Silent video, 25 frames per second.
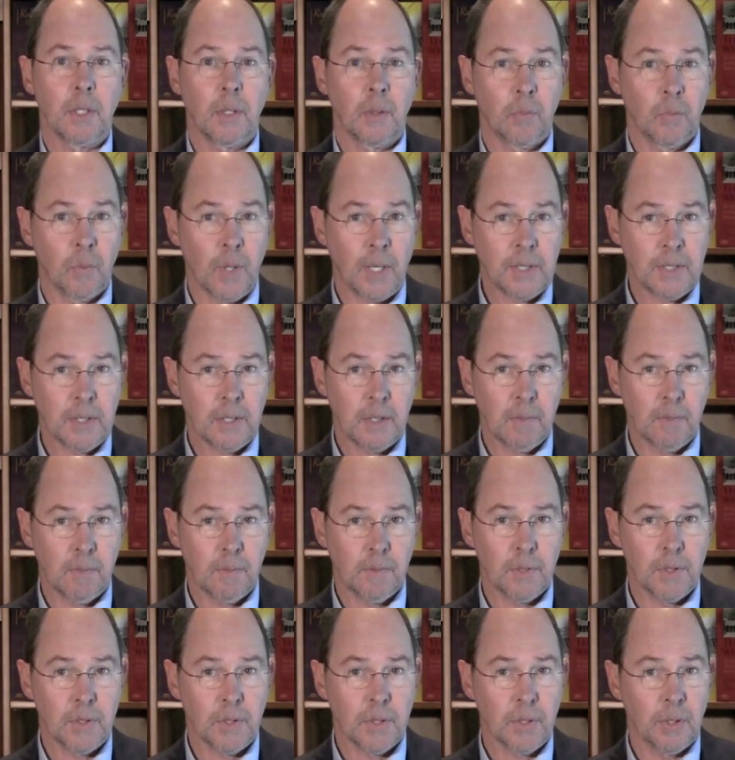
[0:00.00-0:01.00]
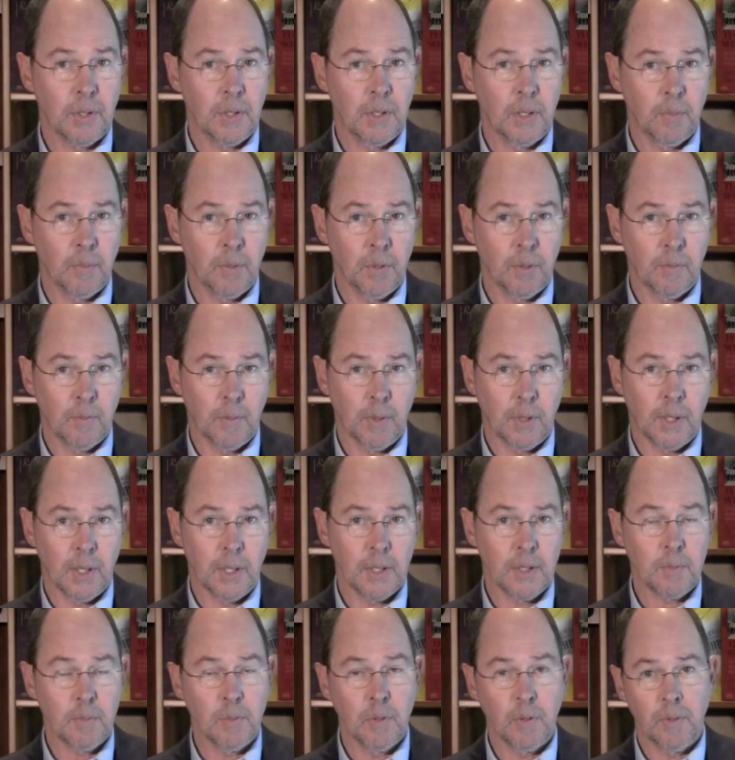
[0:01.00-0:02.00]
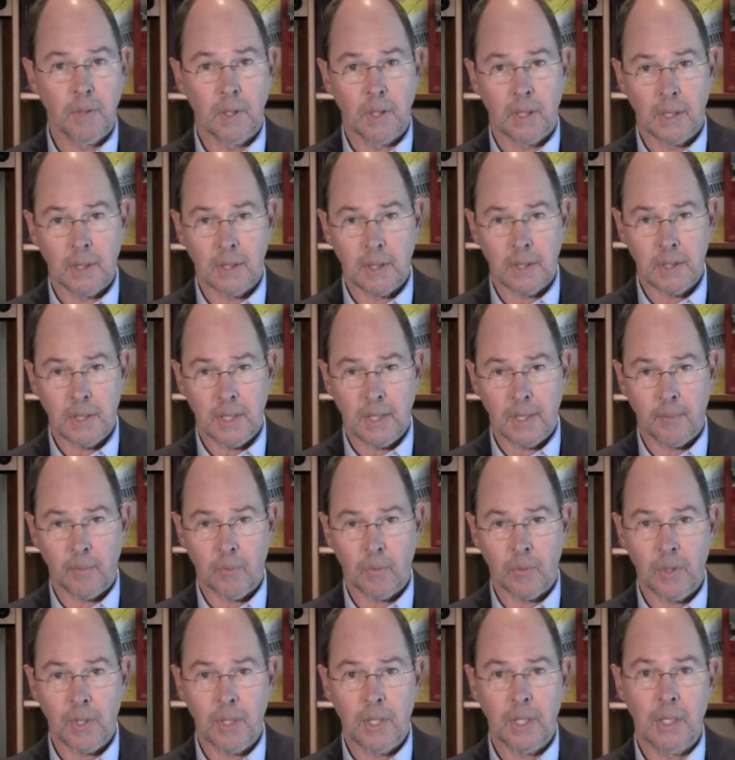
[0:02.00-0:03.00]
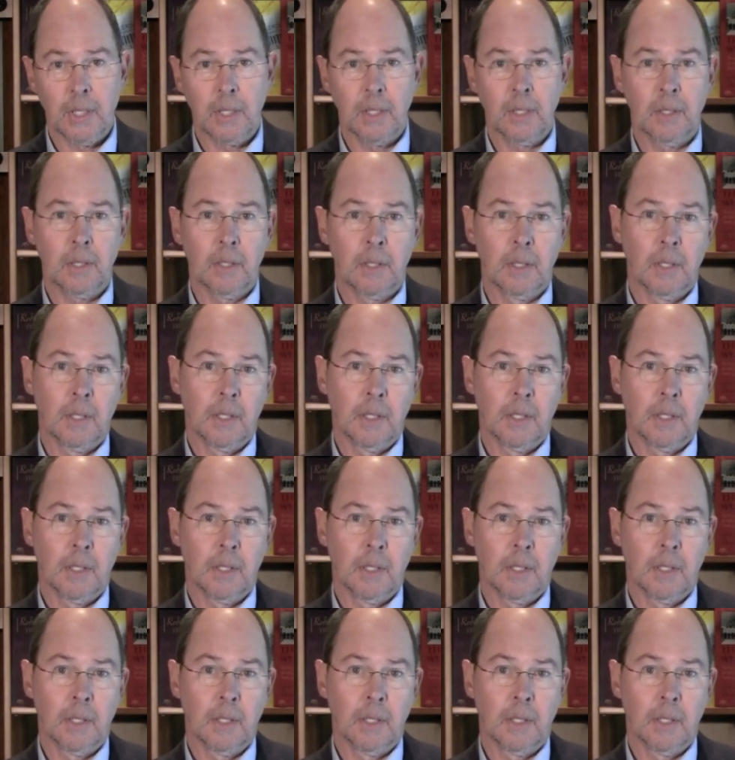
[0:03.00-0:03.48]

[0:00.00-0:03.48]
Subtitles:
resting for a certain number of bars, moving on to tambourine,